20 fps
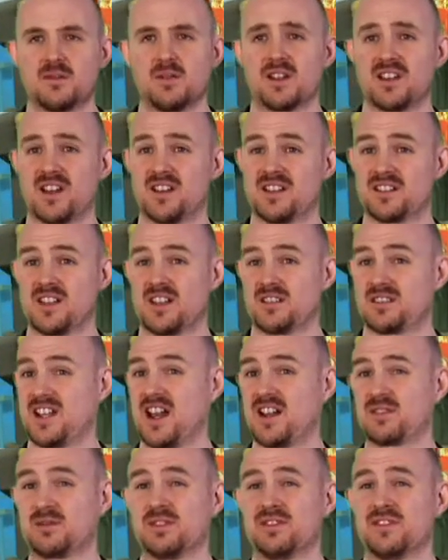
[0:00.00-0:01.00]
Because
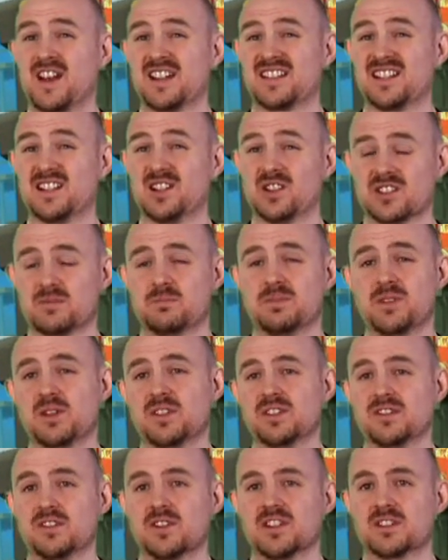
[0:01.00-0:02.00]
aside from the fact it looks
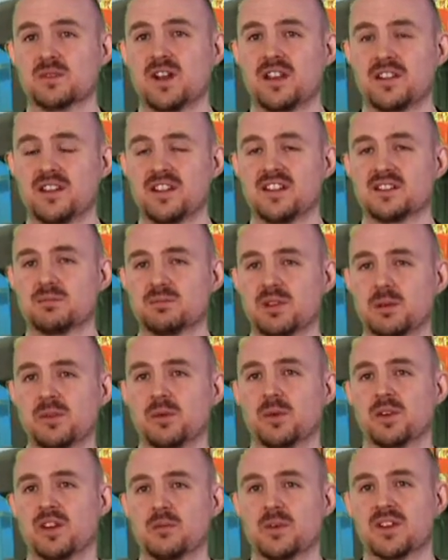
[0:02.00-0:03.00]
beautiful as well, I think it's
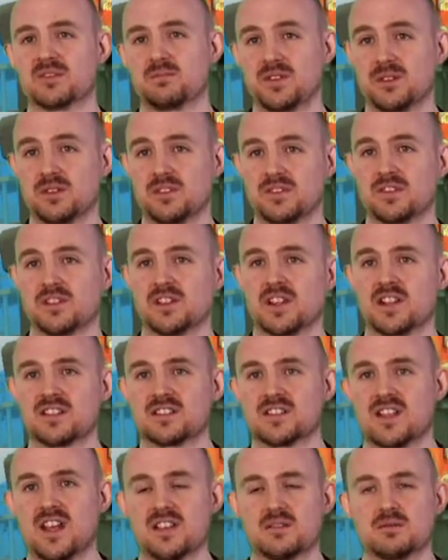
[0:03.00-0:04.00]
probably one of the most beautiful
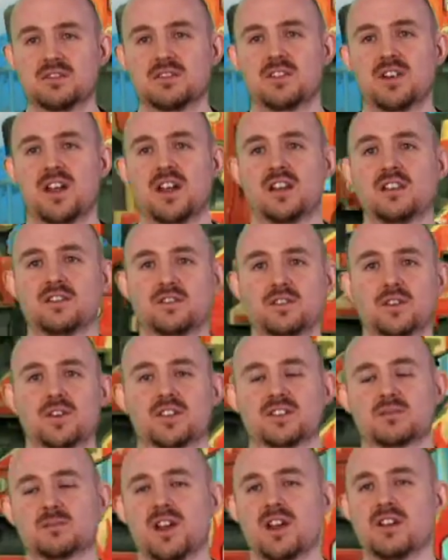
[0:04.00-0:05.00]
landscapes we've created, the
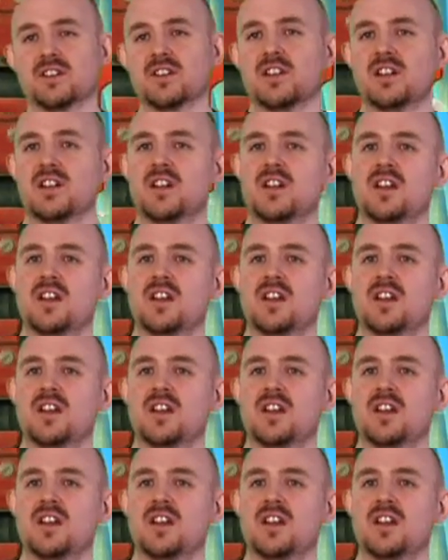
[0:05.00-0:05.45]
Forts mode.